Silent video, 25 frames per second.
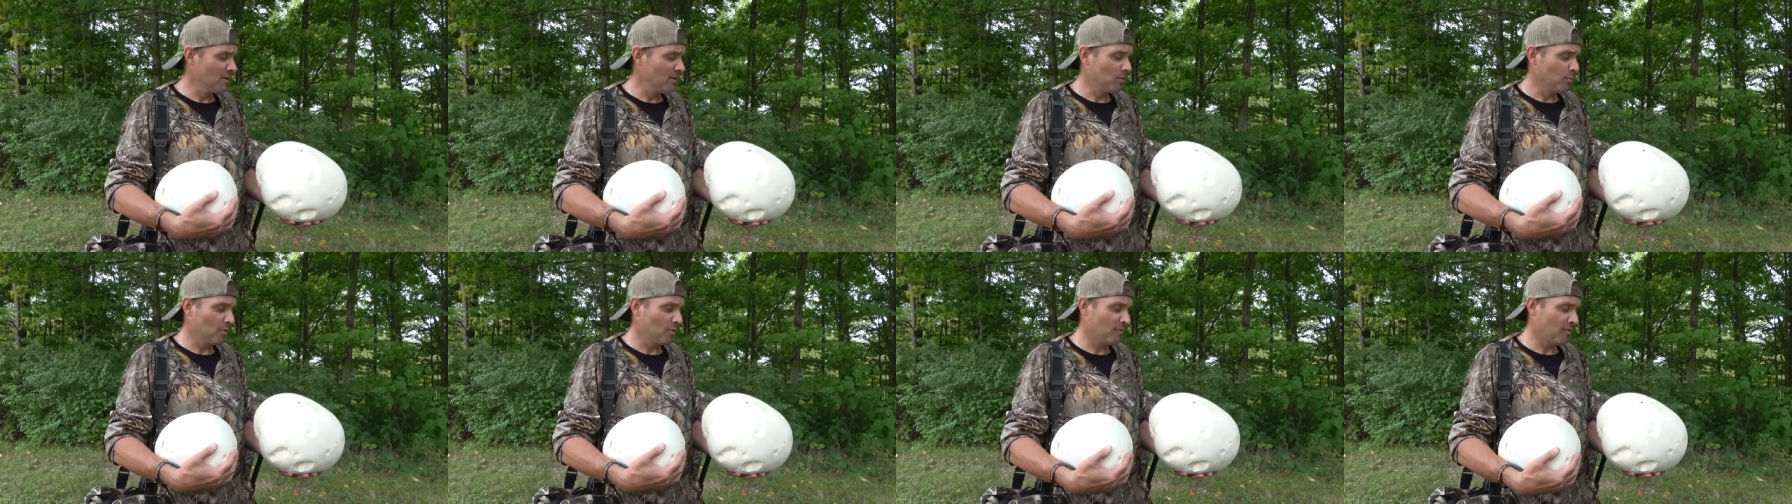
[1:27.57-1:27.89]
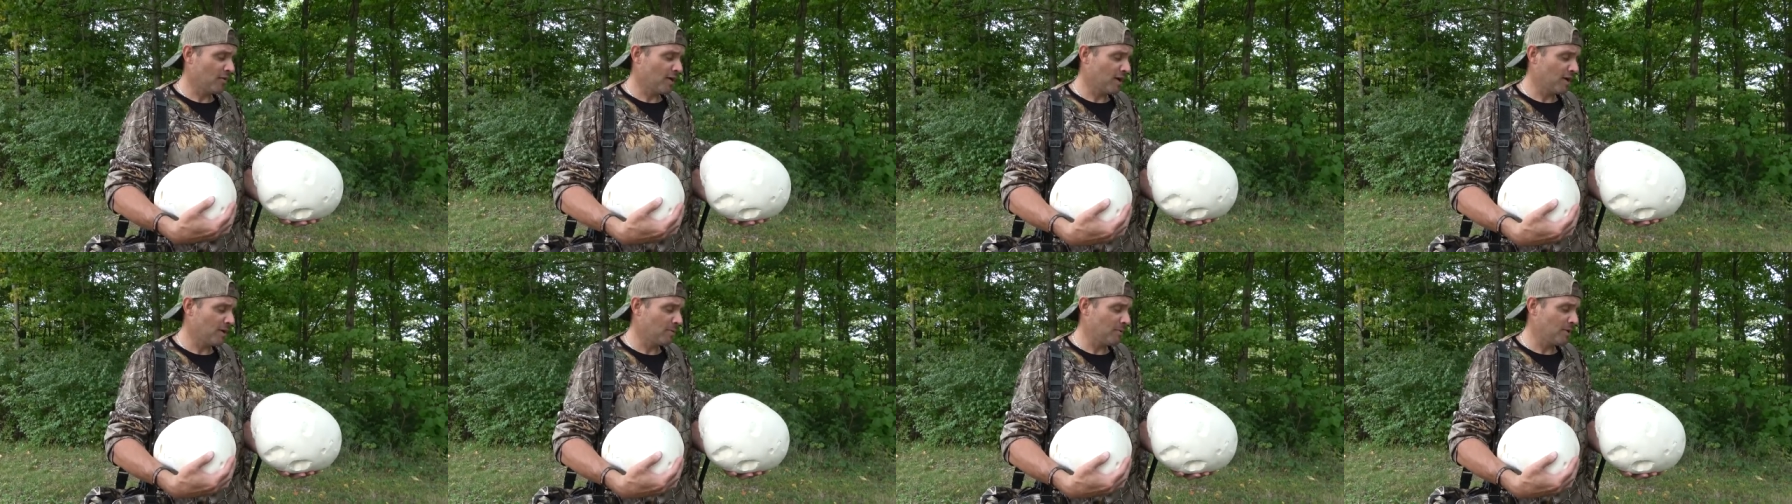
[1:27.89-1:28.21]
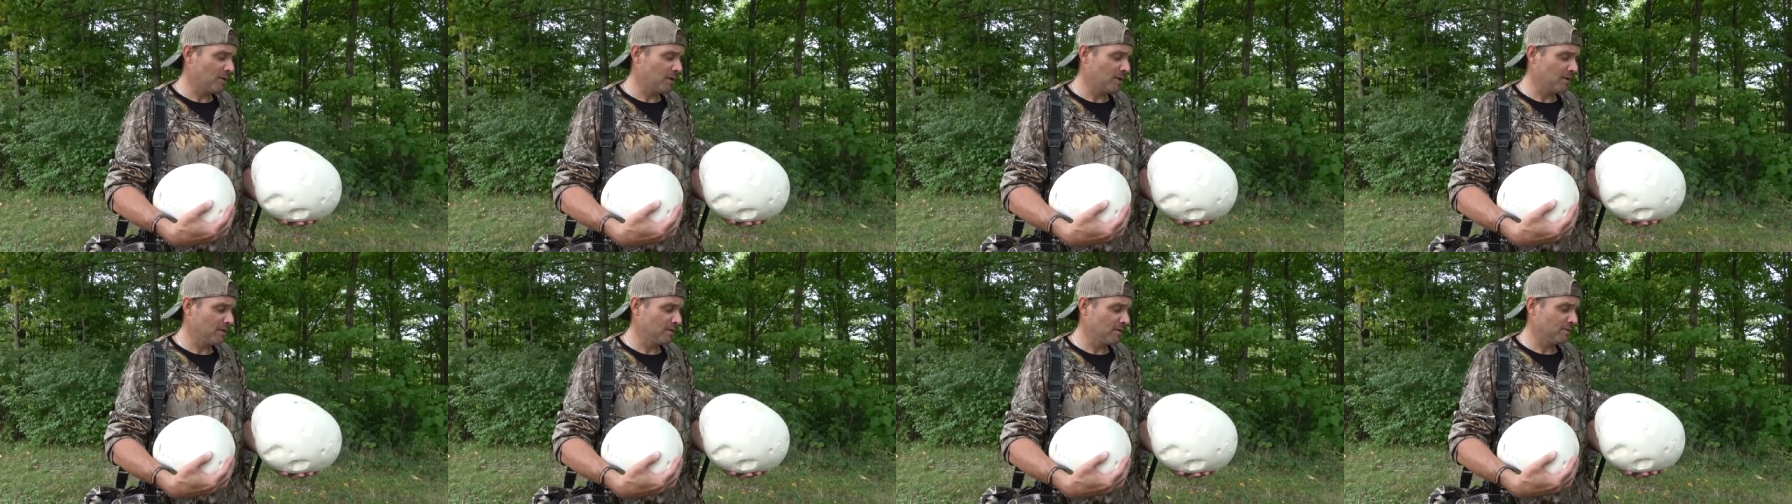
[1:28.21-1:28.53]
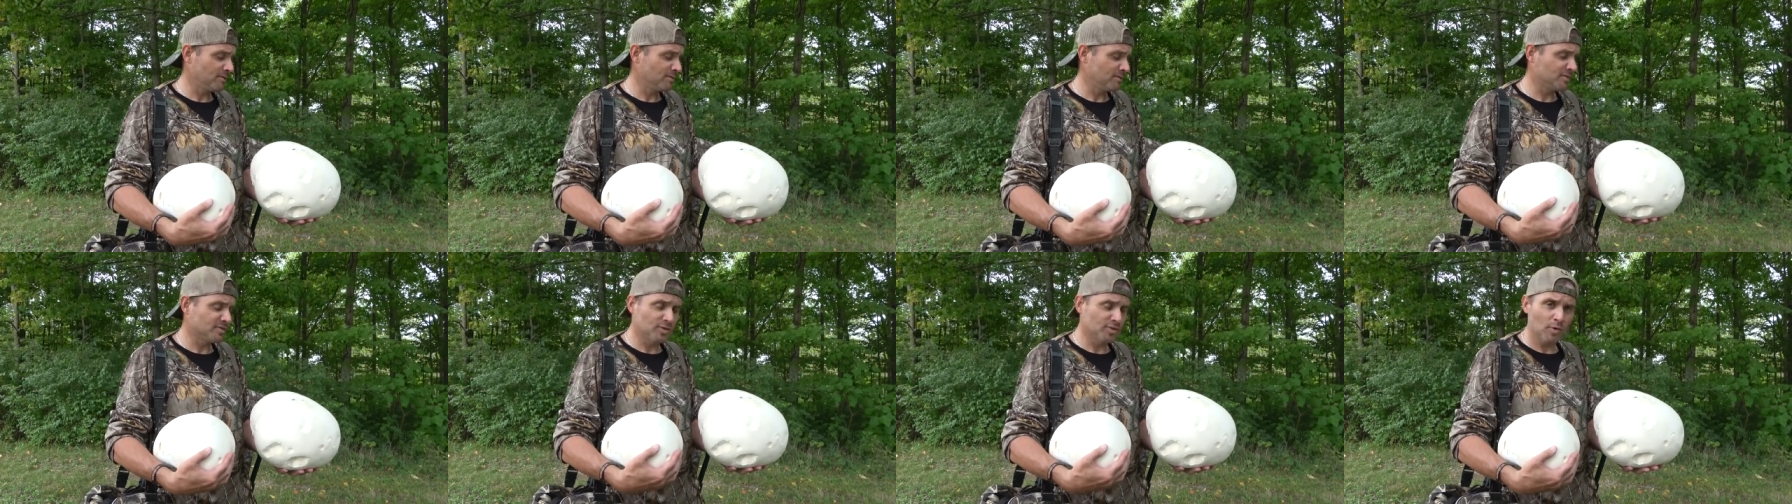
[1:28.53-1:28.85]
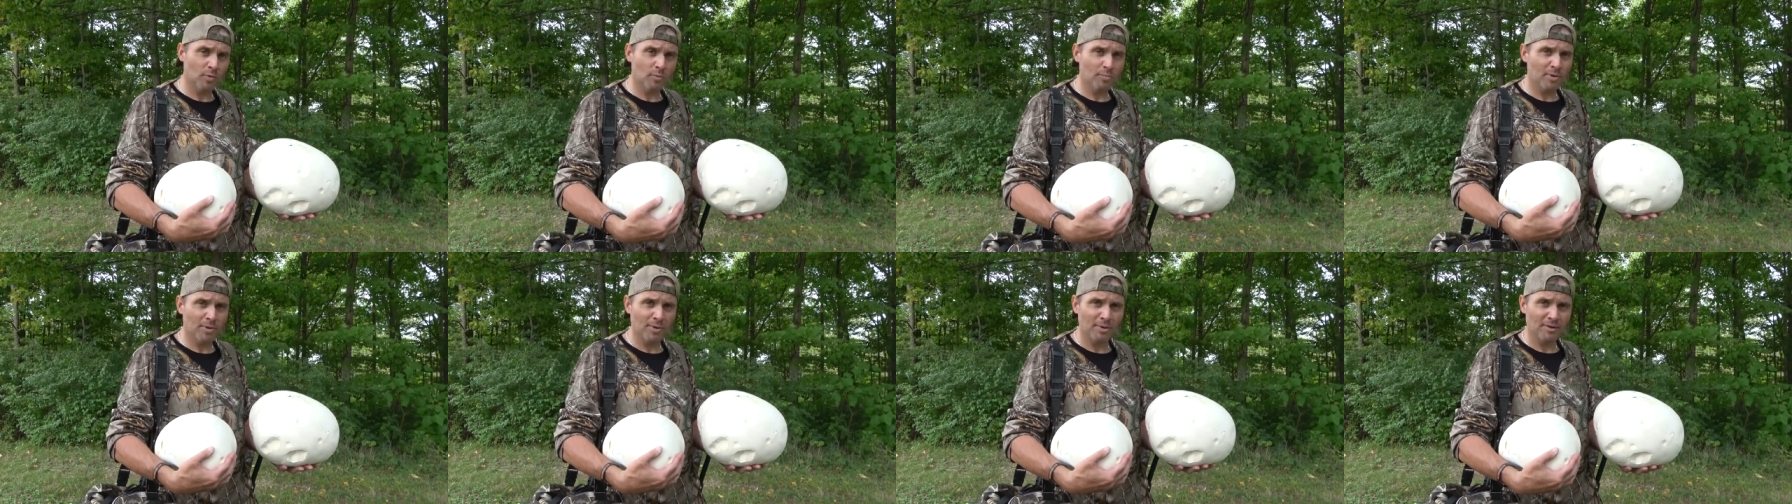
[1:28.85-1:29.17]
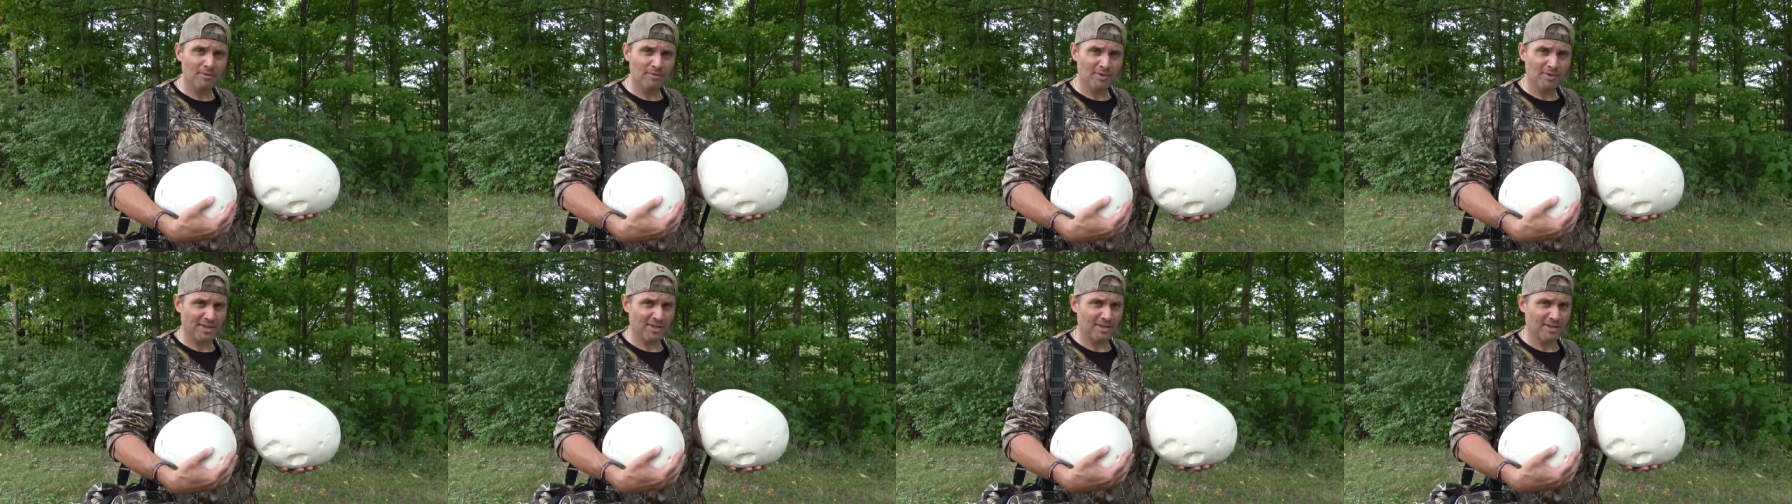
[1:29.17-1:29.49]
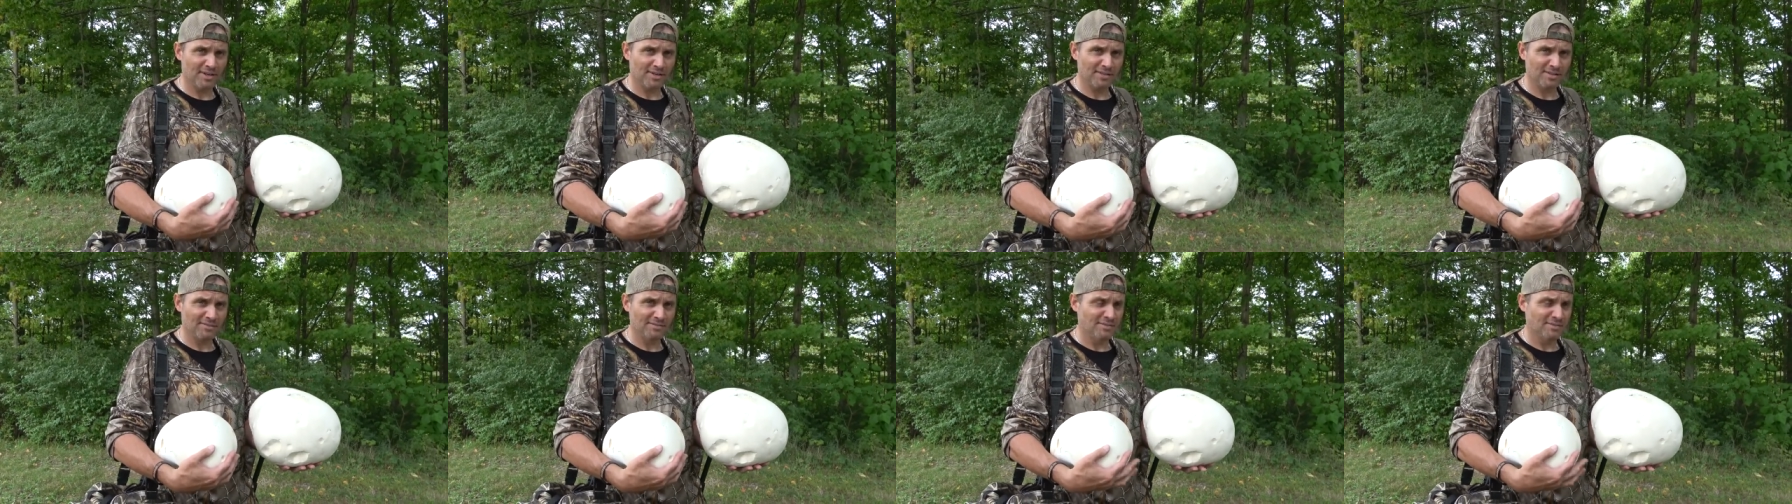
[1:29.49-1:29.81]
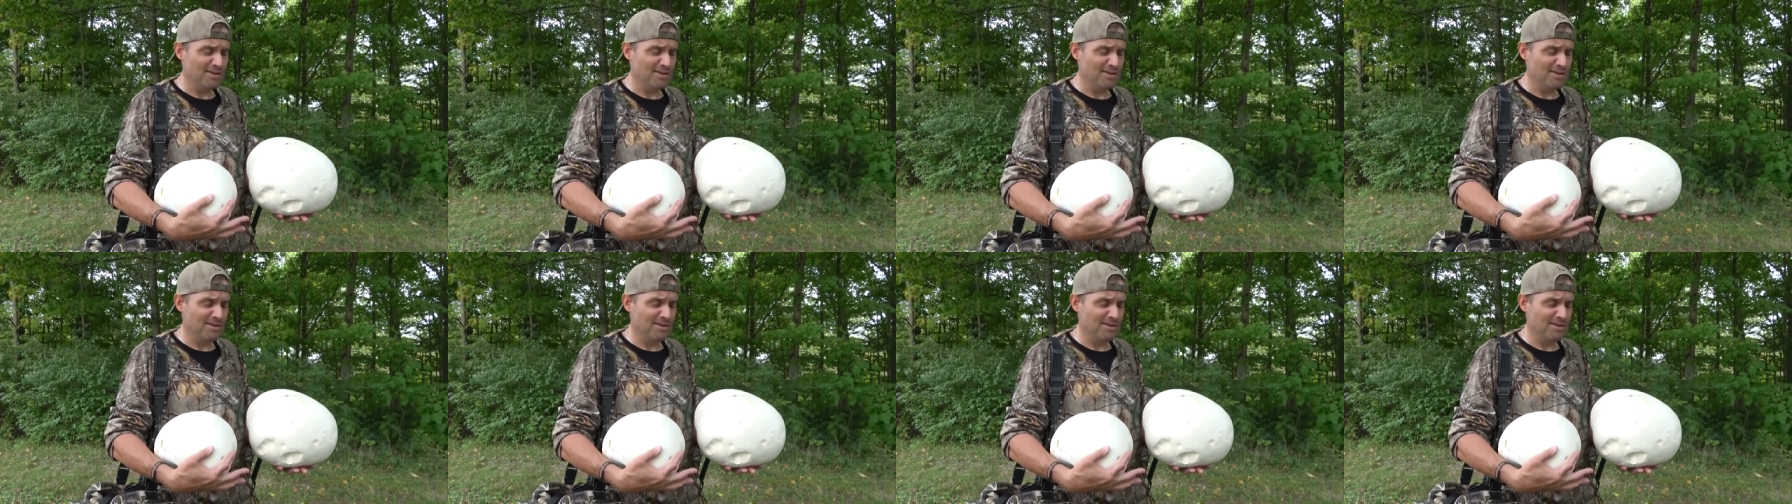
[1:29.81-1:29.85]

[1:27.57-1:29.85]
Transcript: We've had them in soup, like a